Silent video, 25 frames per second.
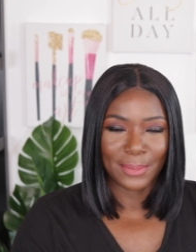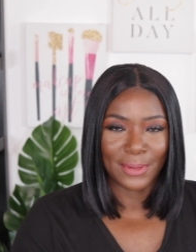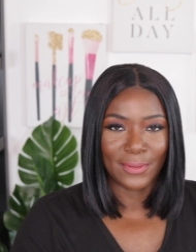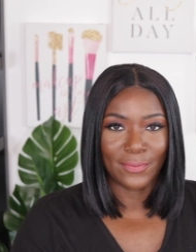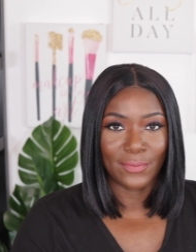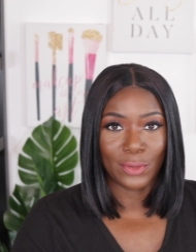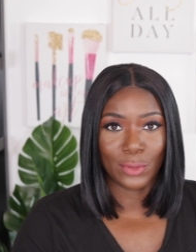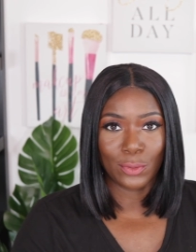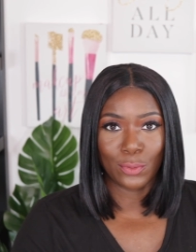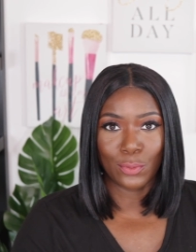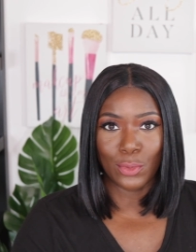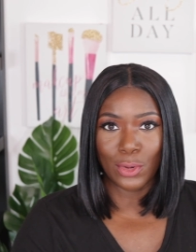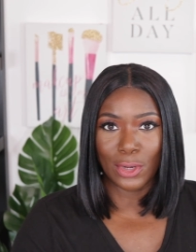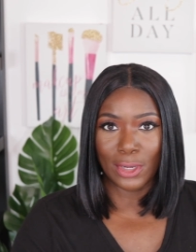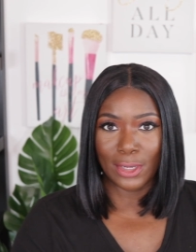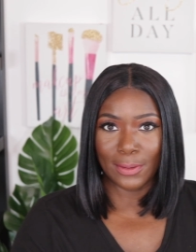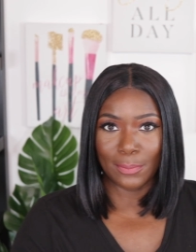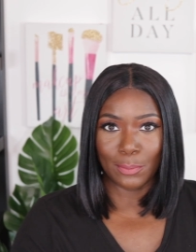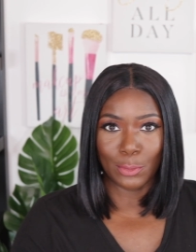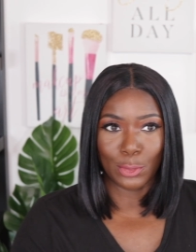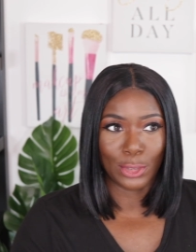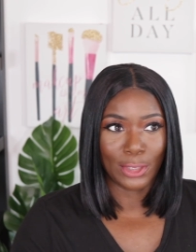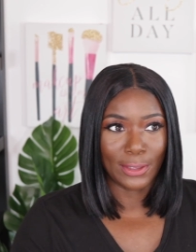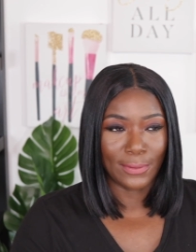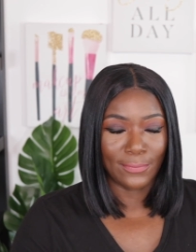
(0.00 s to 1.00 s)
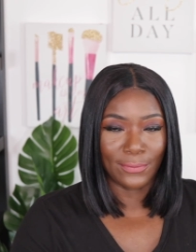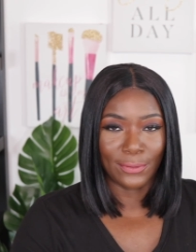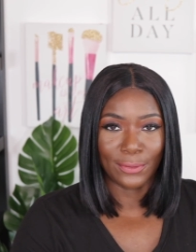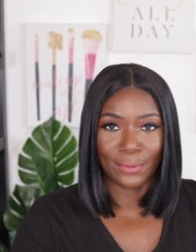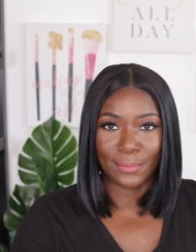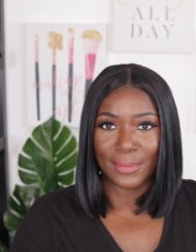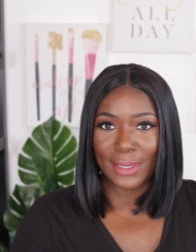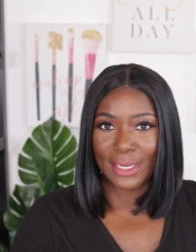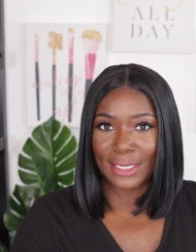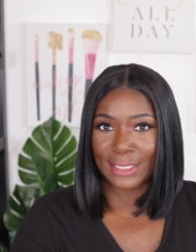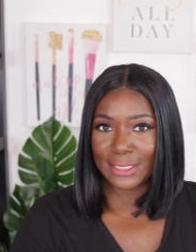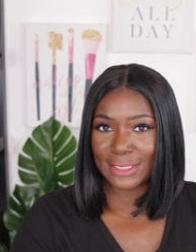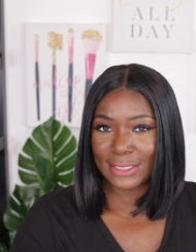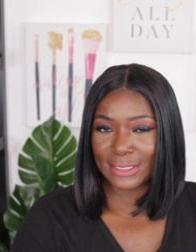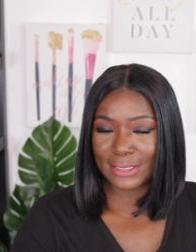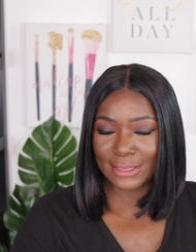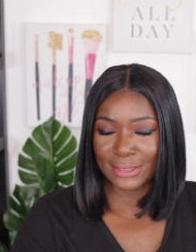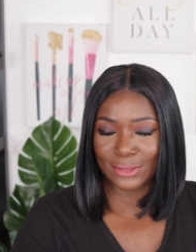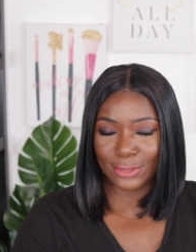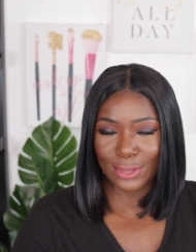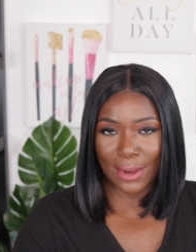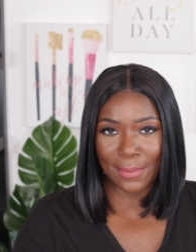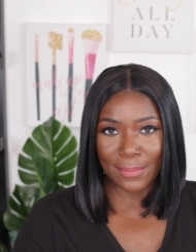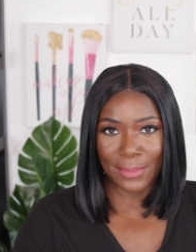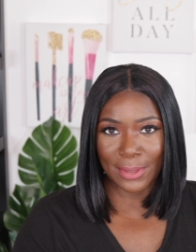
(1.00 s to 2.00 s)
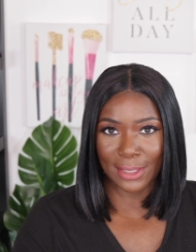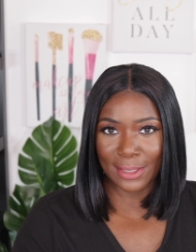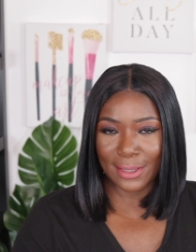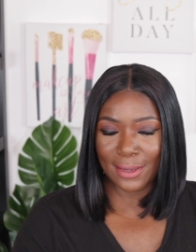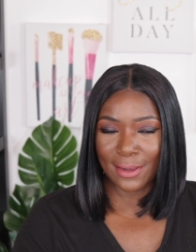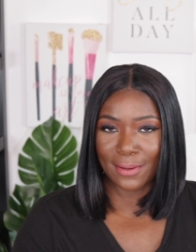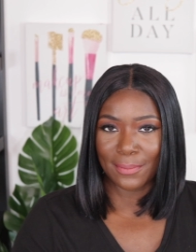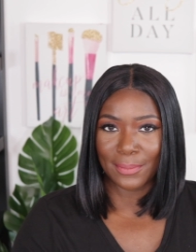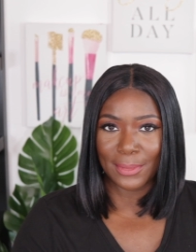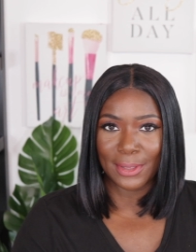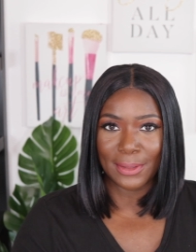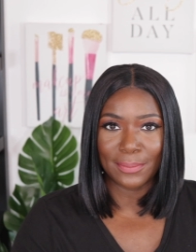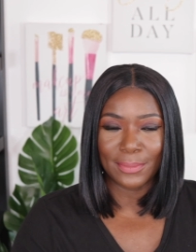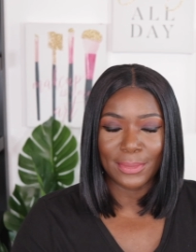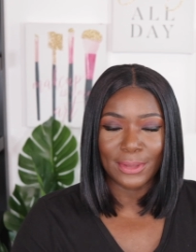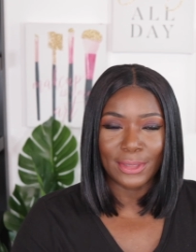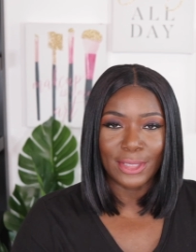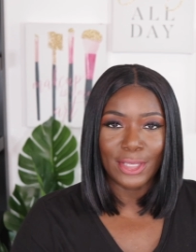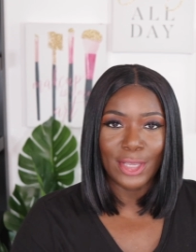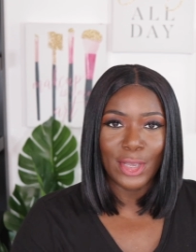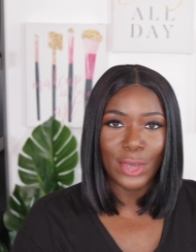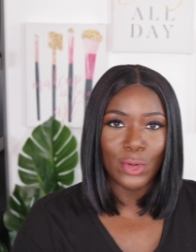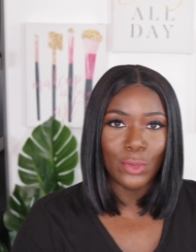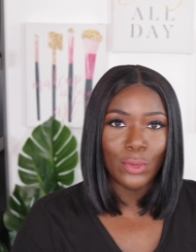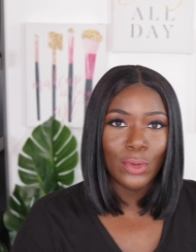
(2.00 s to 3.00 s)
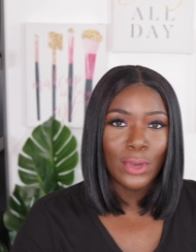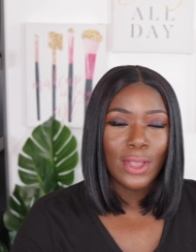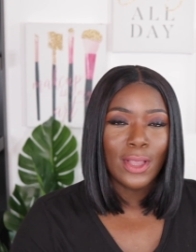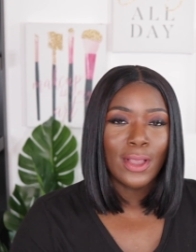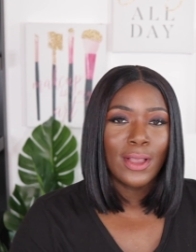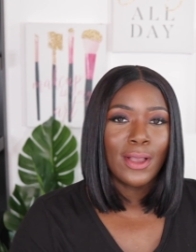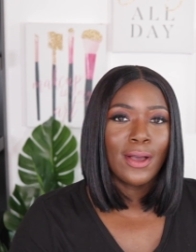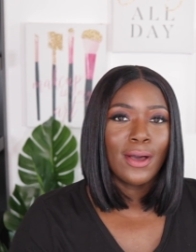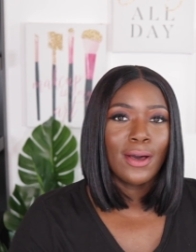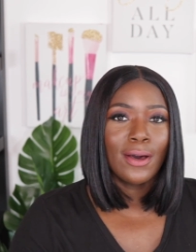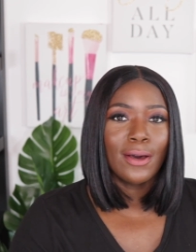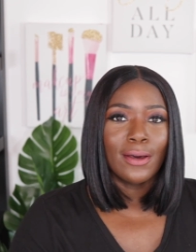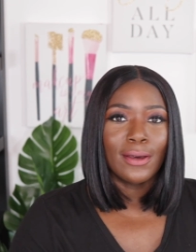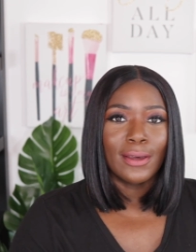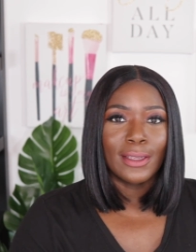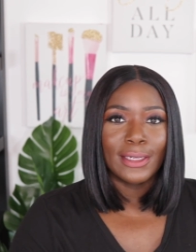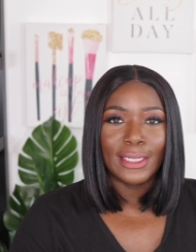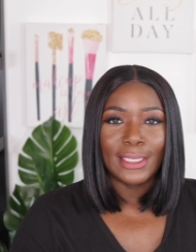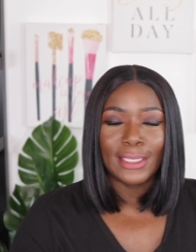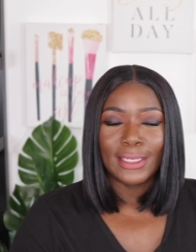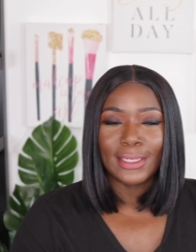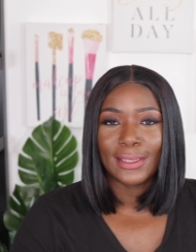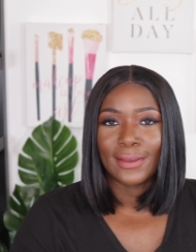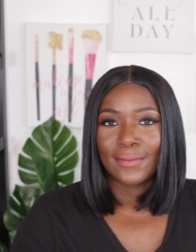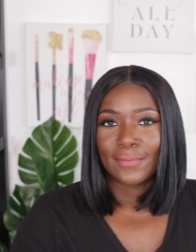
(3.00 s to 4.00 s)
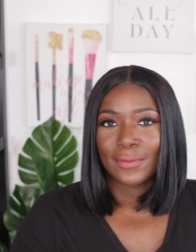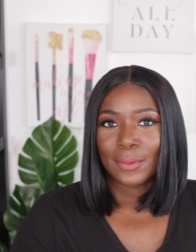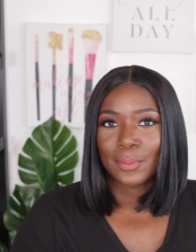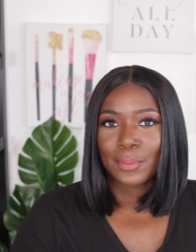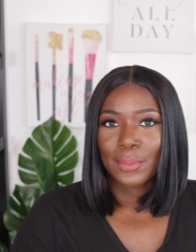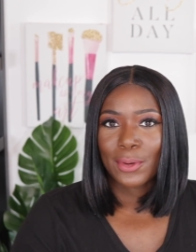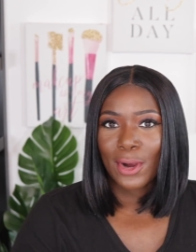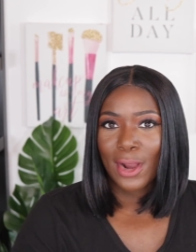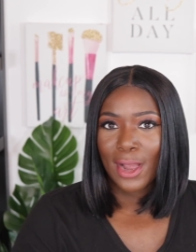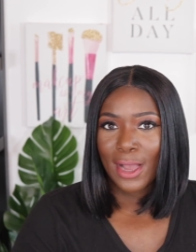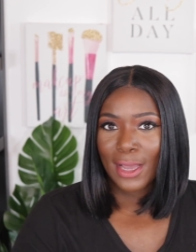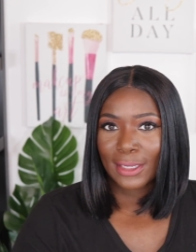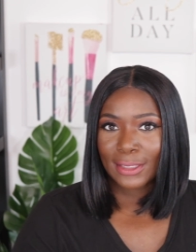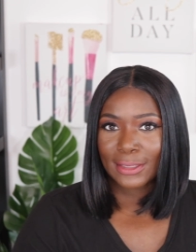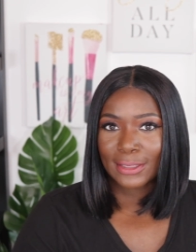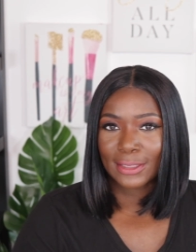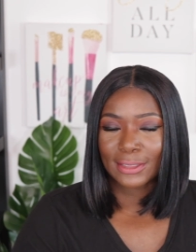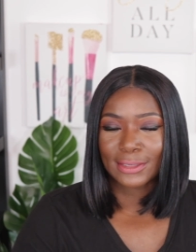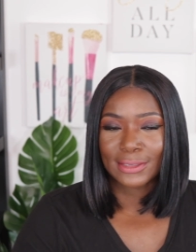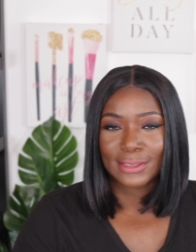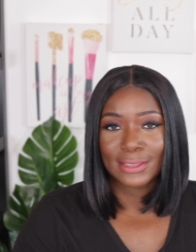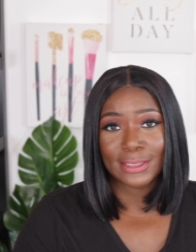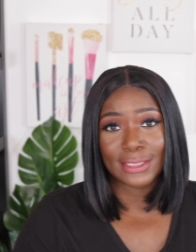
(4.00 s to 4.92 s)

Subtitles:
If you want more information, drop me a comment below on any of the products.